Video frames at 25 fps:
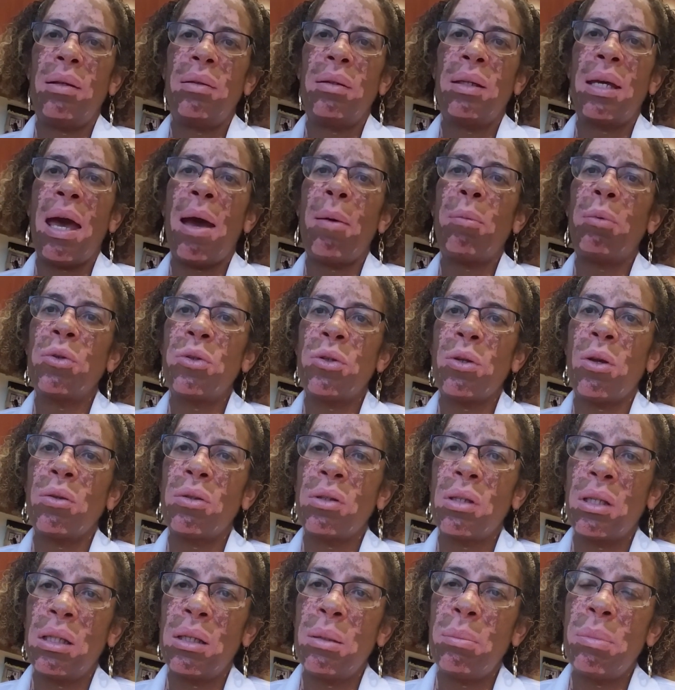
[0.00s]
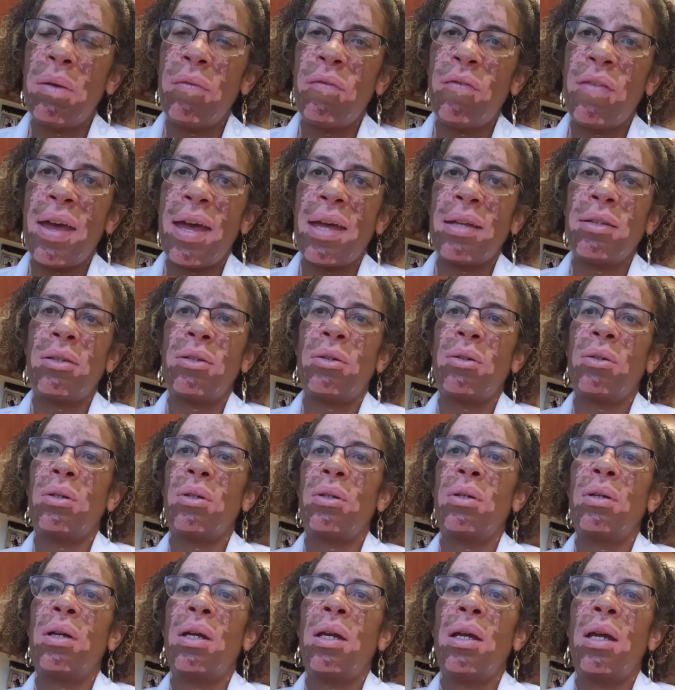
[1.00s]
got results a little bit
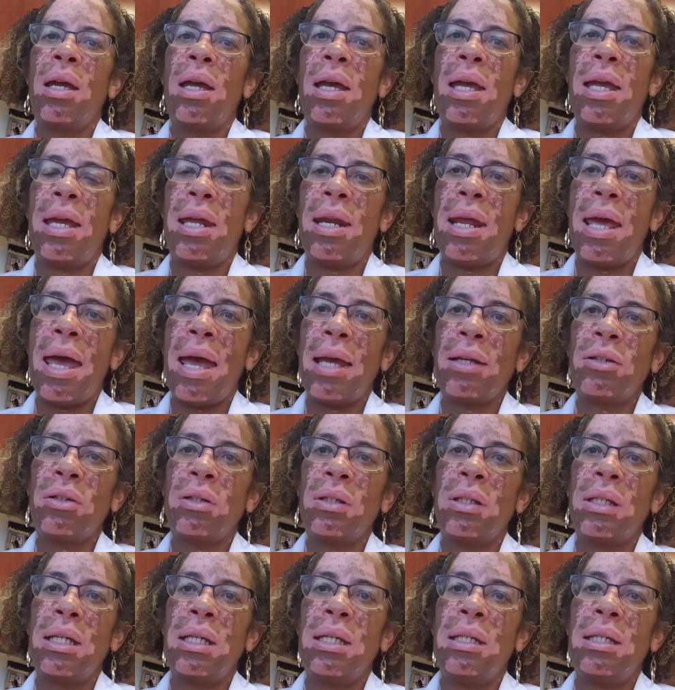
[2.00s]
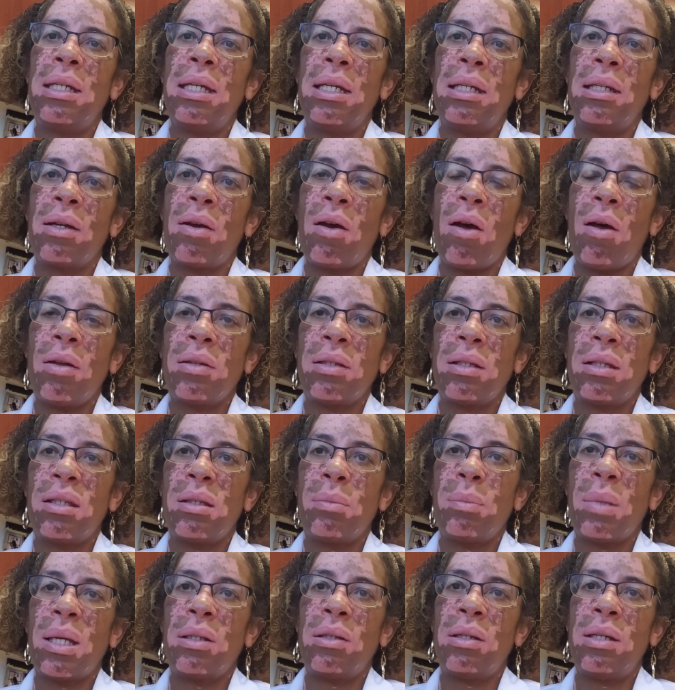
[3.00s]
faster, and actually didn't cause as
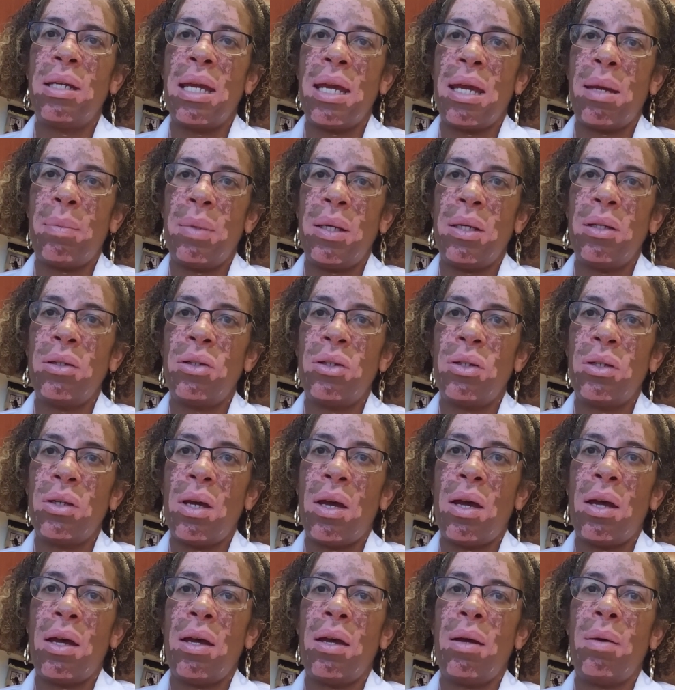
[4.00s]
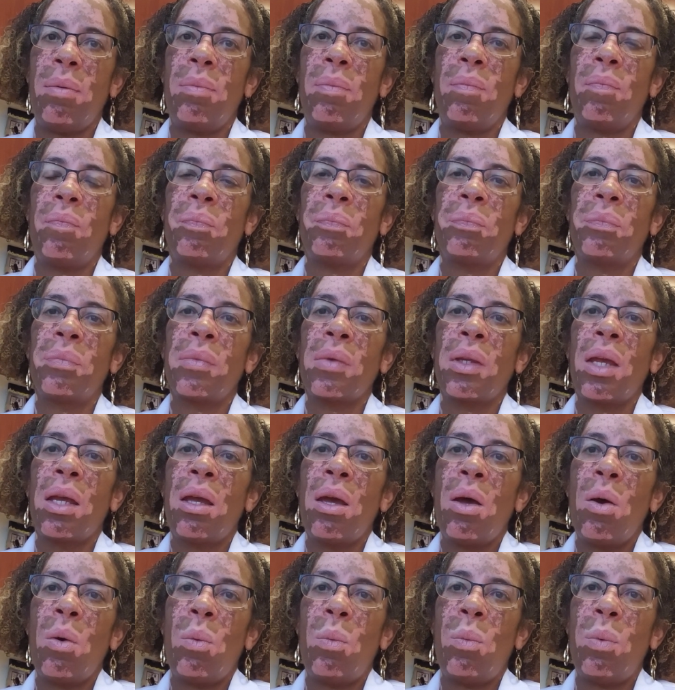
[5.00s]
much damage
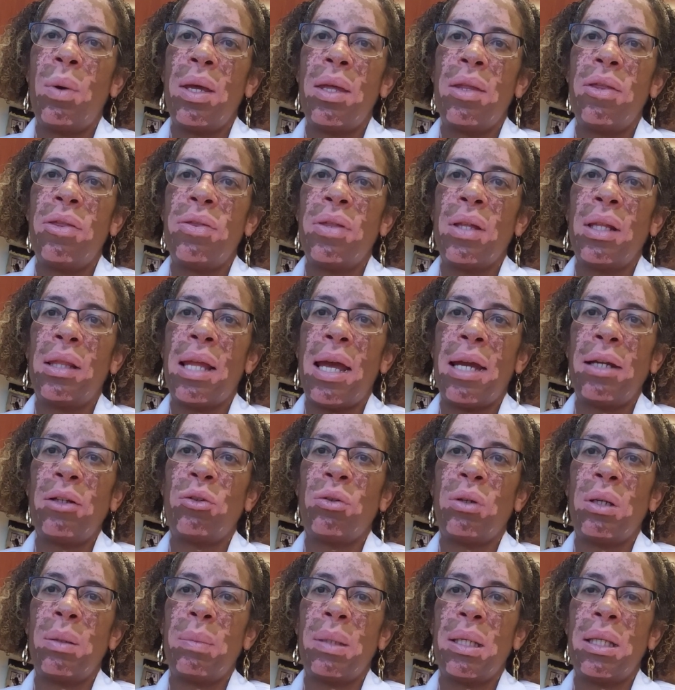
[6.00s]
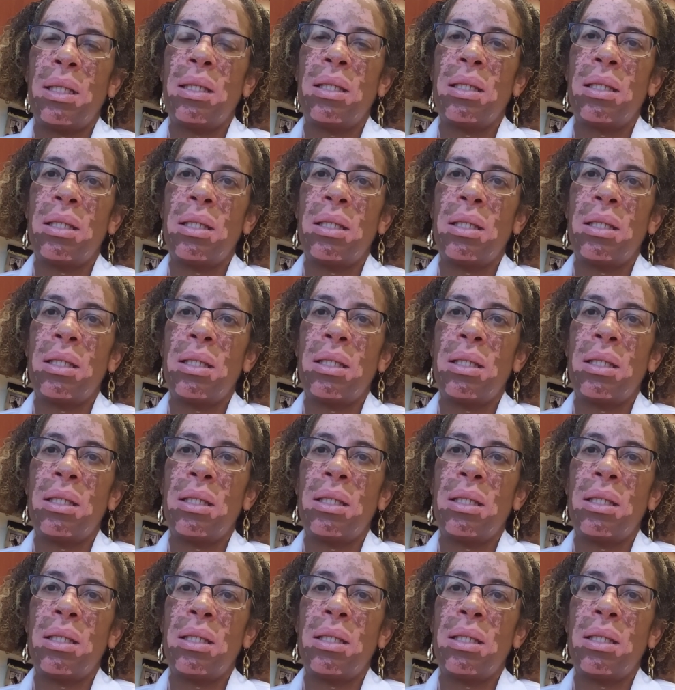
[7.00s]
with the light treatments.